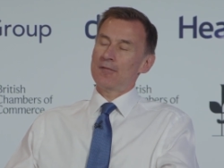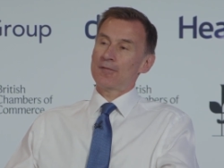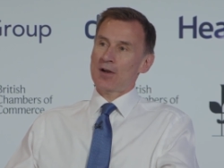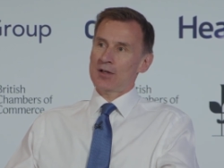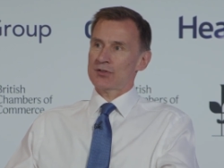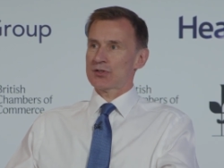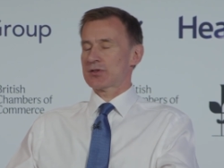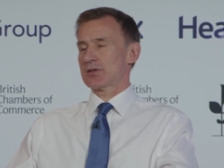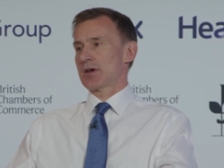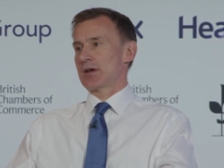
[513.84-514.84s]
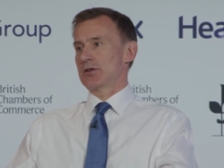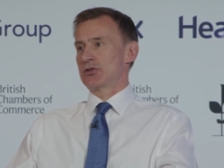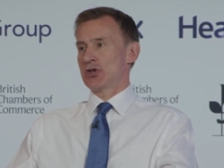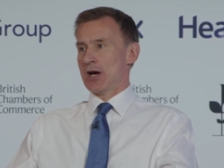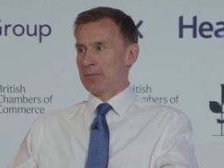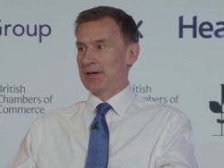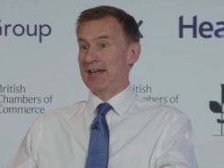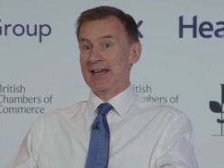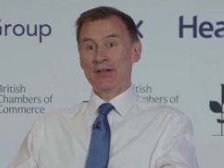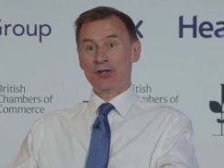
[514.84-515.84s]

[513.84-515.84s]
France, Germany,